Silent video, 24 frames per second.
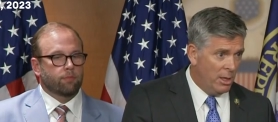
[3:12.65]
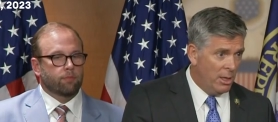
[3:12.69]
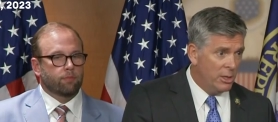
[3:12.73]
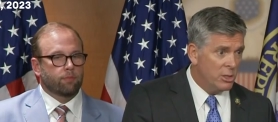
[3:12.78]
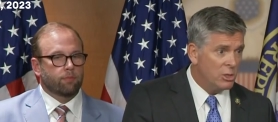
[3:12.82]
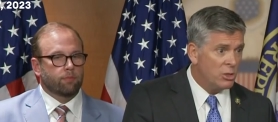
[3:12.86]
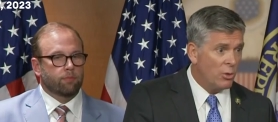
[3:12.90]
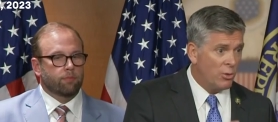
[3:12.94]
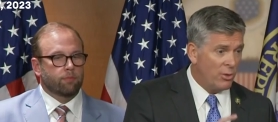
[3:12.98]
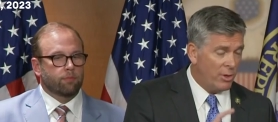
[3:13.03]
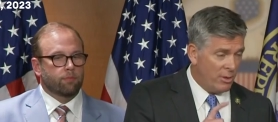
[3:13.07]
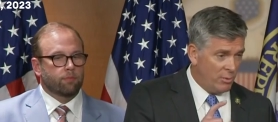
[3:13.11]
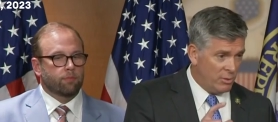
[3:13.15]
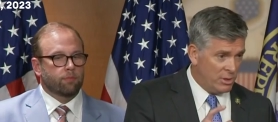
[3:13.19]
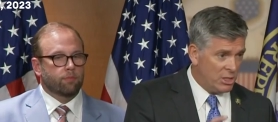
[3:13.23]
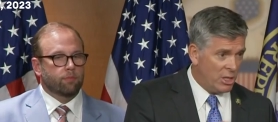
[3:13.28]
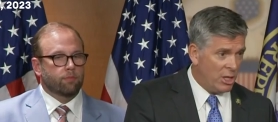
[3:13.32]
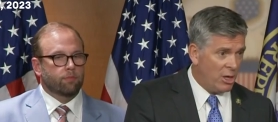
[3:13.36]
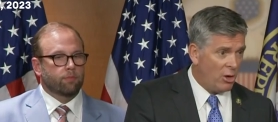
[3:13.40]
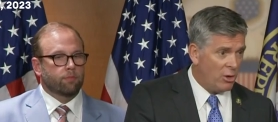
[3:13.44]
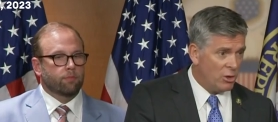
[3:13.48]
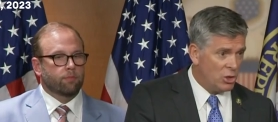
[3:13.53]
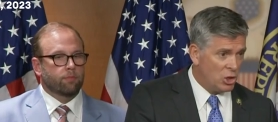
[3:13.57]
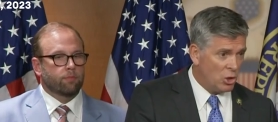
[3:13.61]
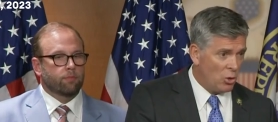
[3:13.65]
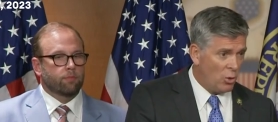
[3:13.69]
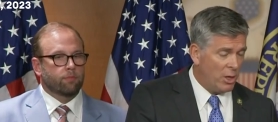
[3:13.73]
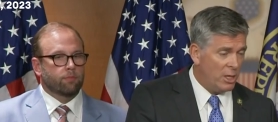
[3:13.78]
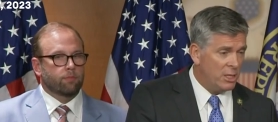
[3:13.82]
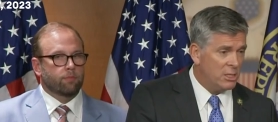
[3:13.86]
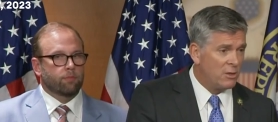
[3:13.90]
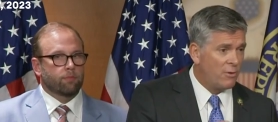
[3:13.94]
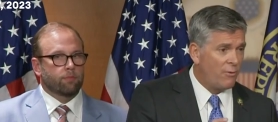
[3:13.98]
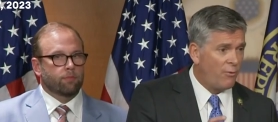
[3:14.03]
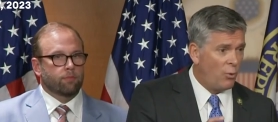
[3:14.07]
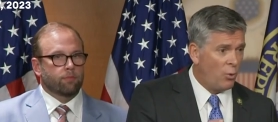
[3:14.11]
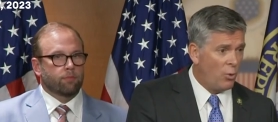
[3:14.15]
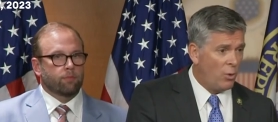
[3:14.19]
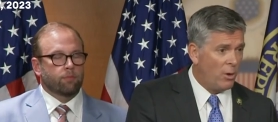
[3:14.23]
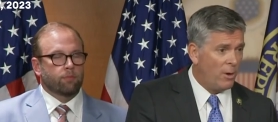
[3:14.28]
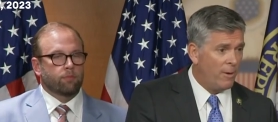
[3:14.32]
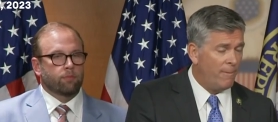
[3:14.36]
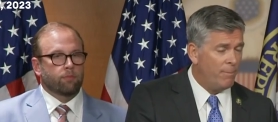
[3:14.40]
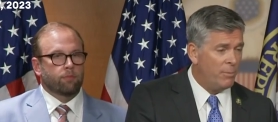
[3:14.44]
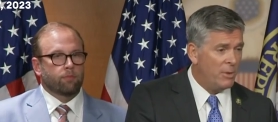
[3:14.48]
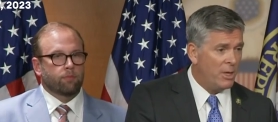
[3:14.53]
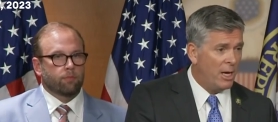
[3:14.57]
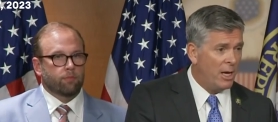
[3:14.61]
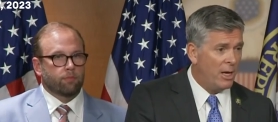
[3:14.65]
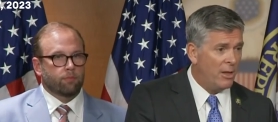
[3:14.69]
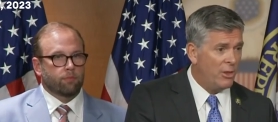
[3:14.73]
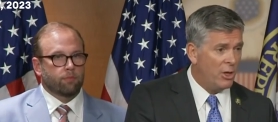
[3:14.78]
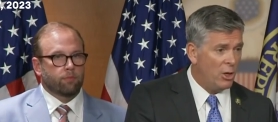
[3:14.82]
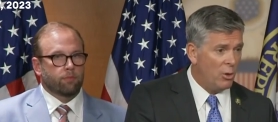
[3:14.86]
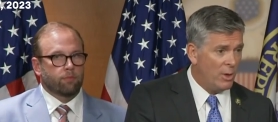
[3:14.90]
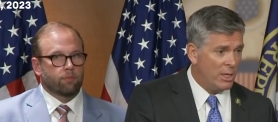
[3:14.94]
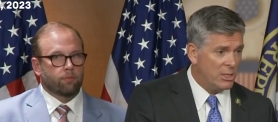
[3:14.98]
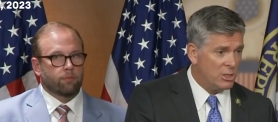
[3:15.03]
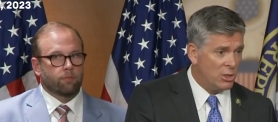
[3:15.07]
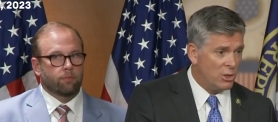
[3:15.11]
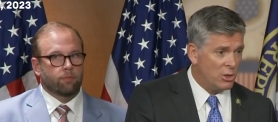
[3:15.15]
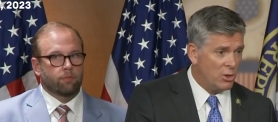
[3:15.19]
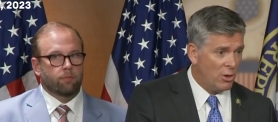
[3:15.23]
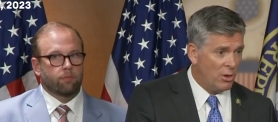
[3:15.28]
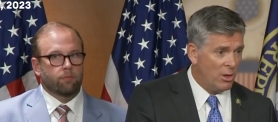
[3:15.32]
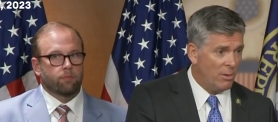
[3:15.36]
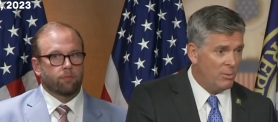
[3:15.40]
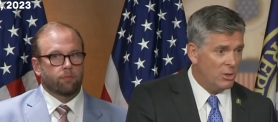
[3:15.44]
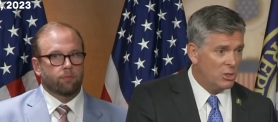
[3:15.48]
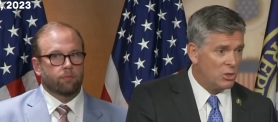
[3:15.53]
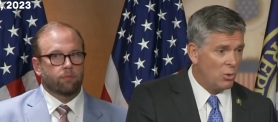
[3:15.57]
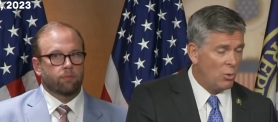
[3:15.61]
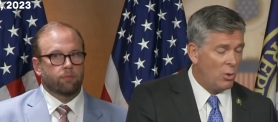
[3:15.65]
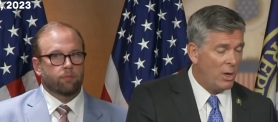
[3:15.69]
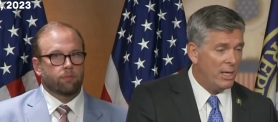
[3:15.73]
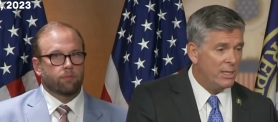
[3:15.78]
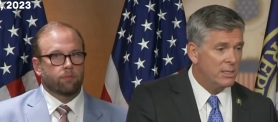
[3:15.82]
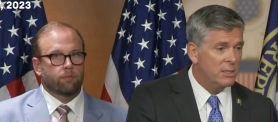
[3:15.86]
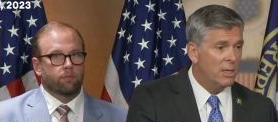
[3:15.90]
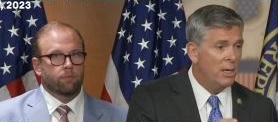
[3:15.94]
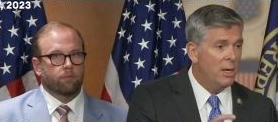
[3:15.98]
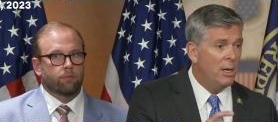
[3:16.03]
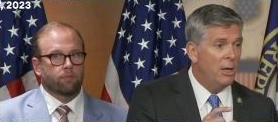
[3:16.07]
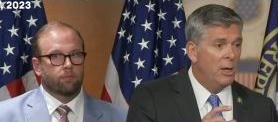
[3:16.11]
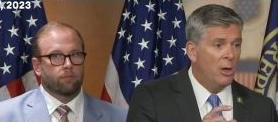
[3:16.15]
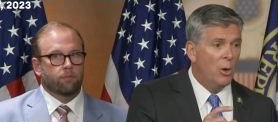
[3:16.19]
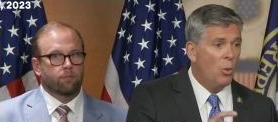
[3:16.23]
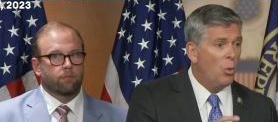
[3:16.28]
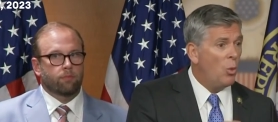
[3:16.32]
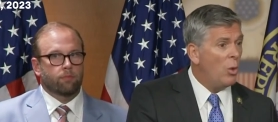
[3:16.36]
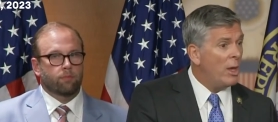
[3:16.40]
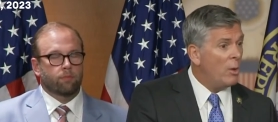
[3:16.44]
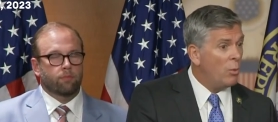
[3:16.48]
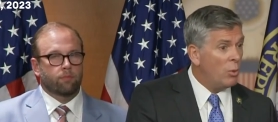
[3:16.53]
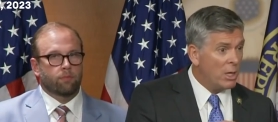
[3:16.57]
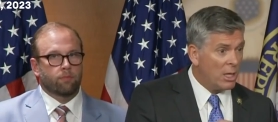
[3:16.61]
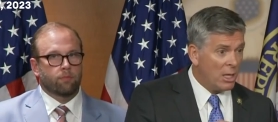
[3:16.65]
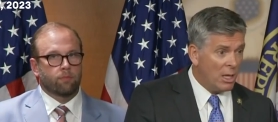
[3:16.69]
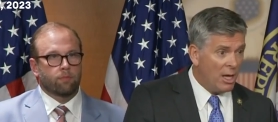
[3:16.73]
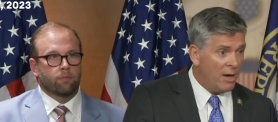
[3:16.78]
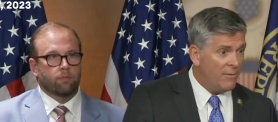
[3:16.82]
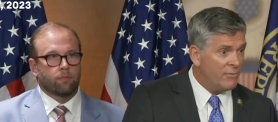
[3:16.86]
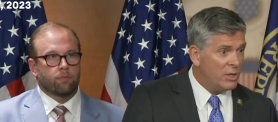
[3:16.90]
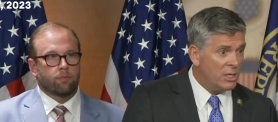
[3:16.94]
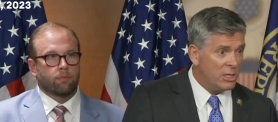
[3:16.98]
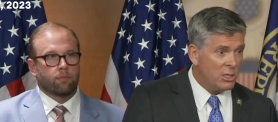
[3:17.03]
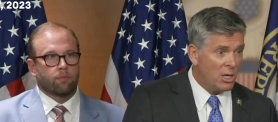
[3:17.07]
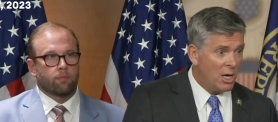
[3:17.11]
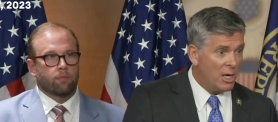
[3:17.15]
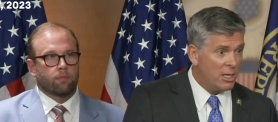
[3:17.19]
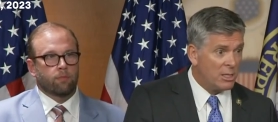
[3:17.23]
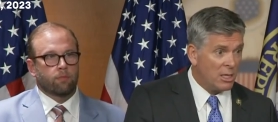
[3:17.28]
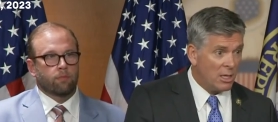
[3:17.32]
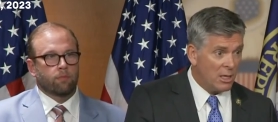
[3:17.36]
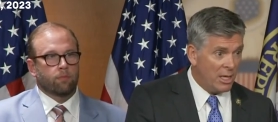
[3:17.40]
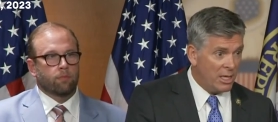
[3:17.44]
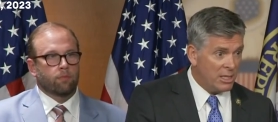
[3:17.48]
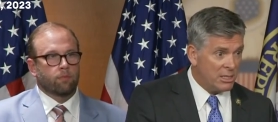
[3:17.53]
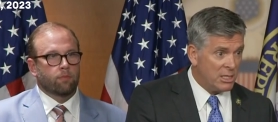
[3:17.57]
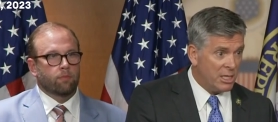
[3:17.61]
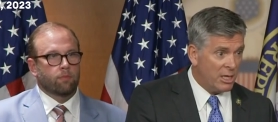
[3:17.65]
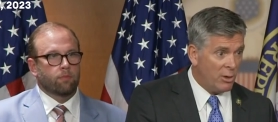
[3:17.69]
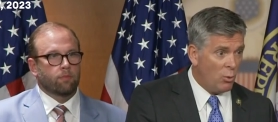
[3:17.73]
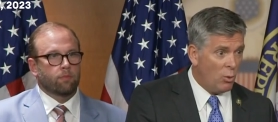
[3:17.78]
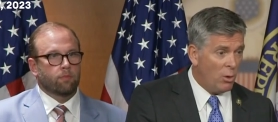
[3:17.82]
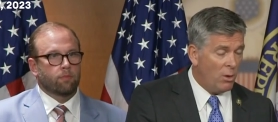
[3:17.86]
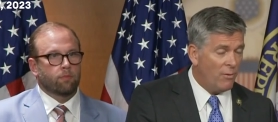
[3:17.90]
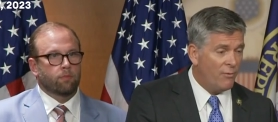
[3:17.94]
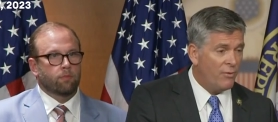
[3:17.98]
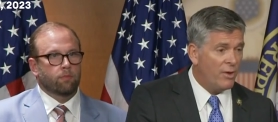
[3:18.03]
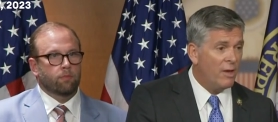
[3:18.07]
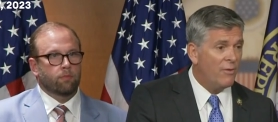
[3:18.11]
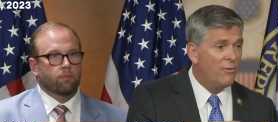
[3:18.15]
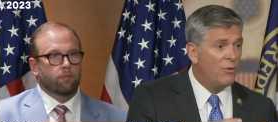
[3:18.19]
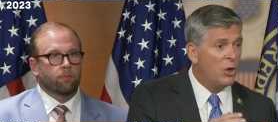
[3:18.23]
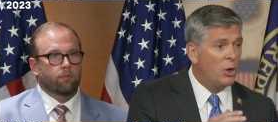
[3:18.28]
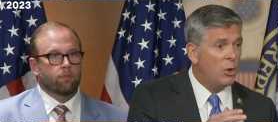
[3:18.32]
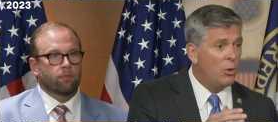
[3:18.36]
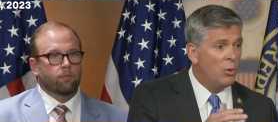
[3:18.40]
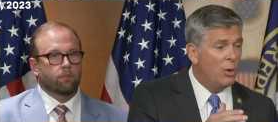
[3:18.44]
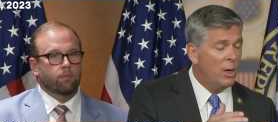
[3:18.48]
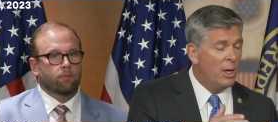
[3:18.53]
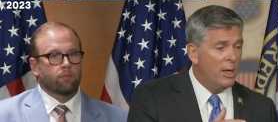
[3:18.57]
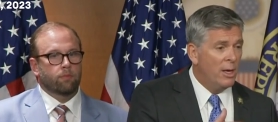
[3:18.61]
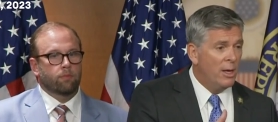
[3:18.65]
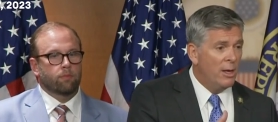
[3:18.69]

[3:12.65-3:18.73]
Speaker 1: So it was their choice for uh, the U.S. attorney, Mr. Weiss. We would love to talk to Lesley Wolf. If you